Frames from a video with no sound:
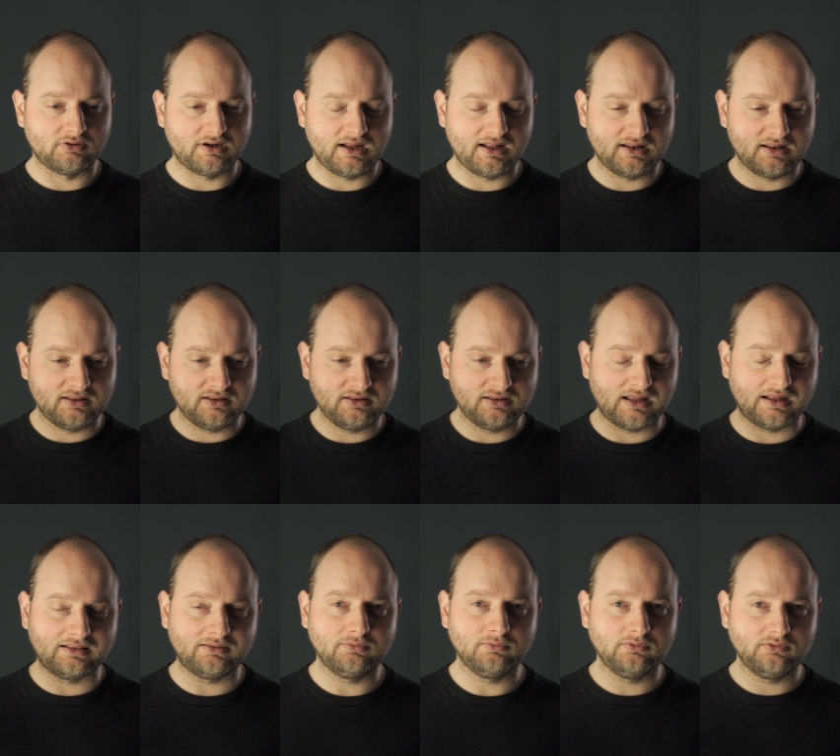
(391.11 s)
And
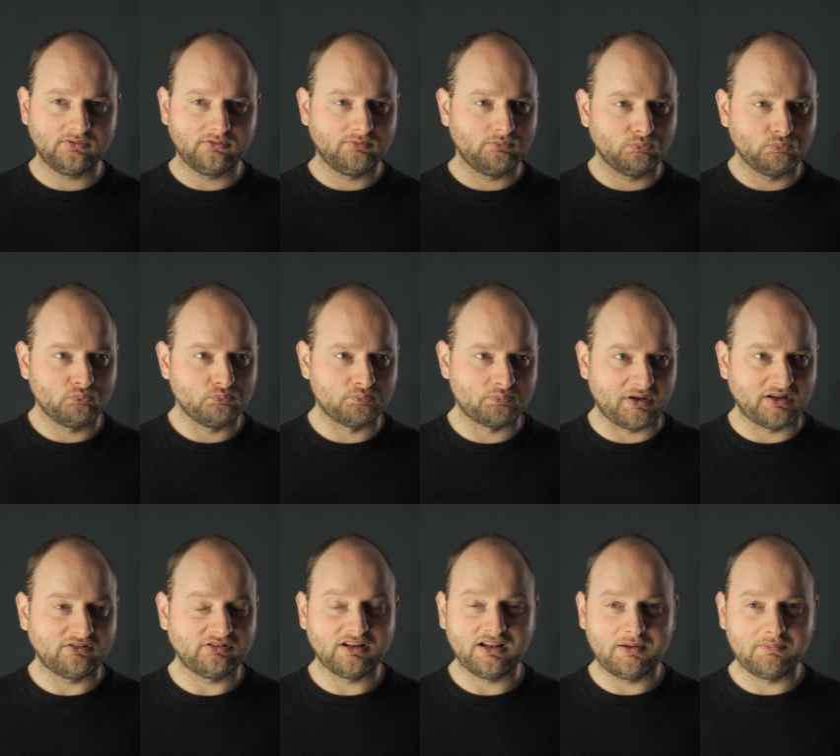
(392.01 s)
that
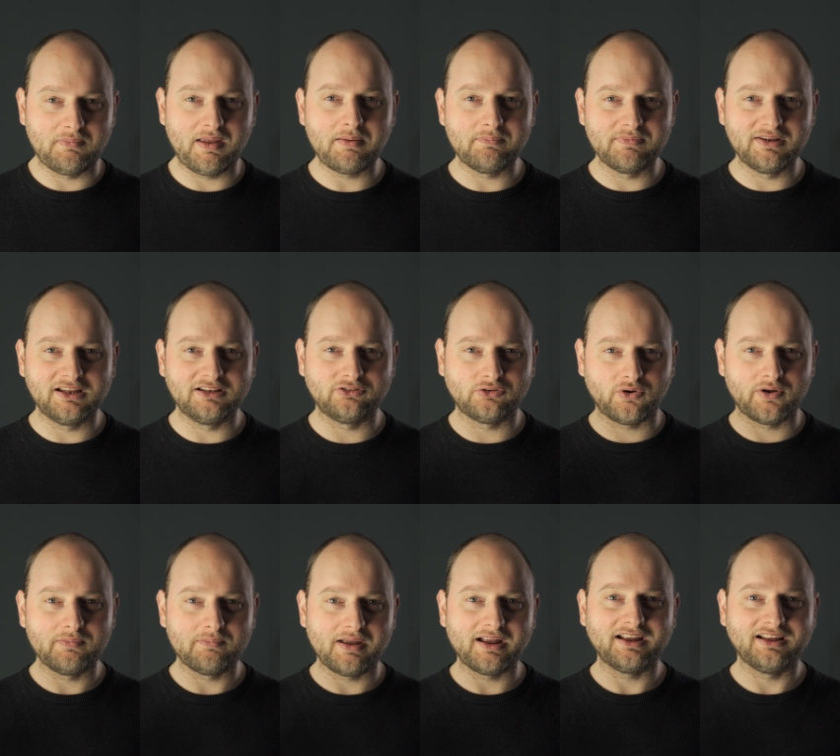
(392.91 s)
basically made me
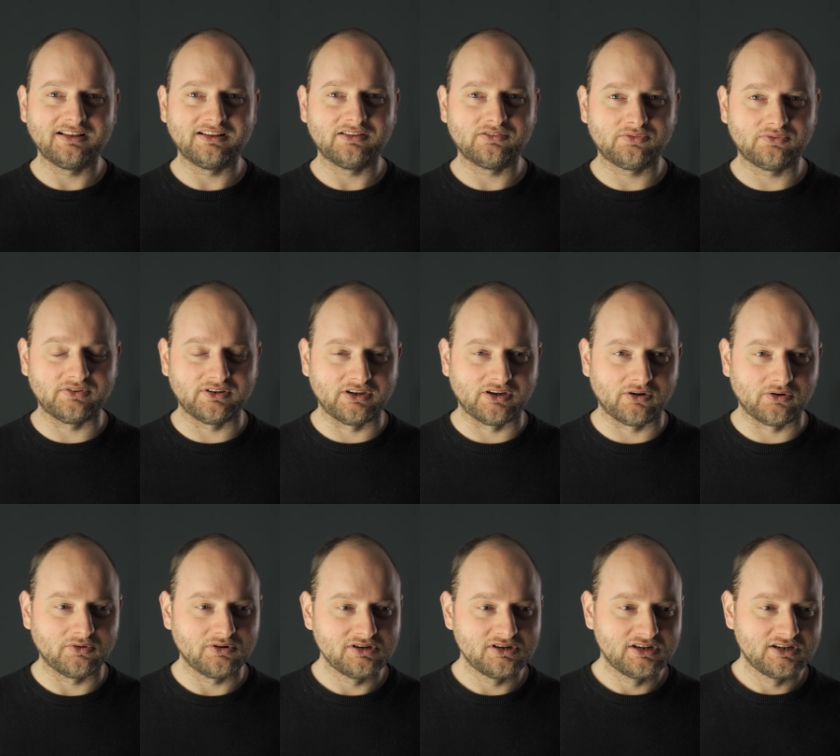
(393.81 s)
enjoy making this
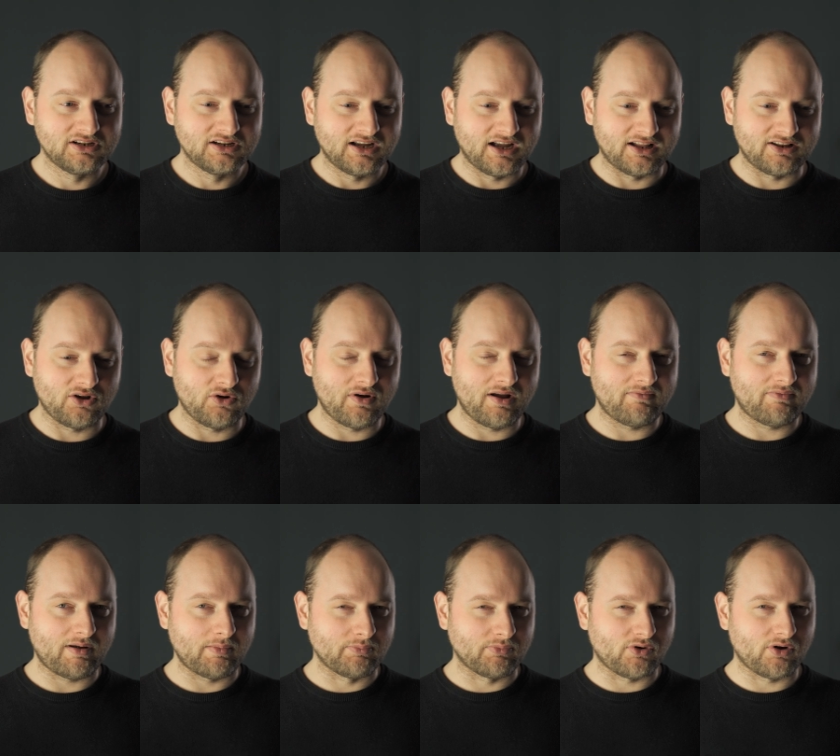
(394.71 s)
video. I know I
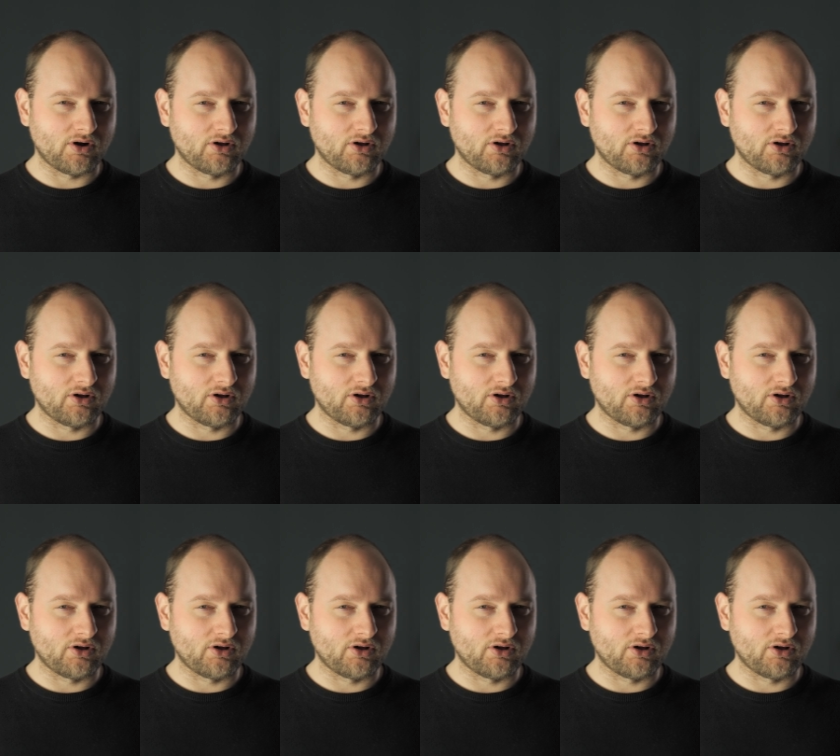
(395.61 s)
ramble